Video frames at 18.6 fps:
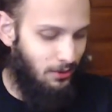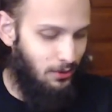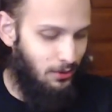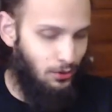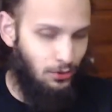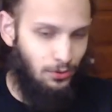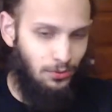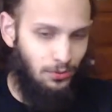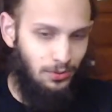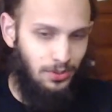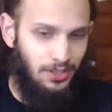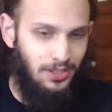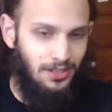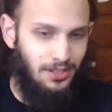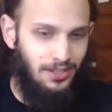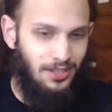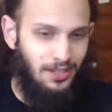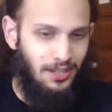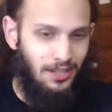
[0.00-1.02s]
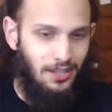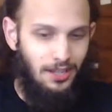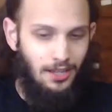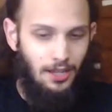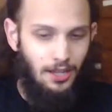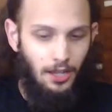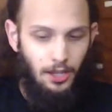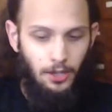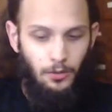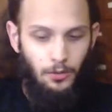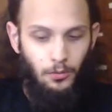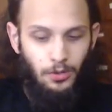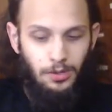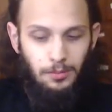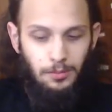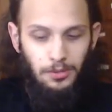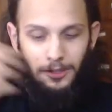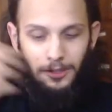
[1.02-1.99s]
is truly unwinnable.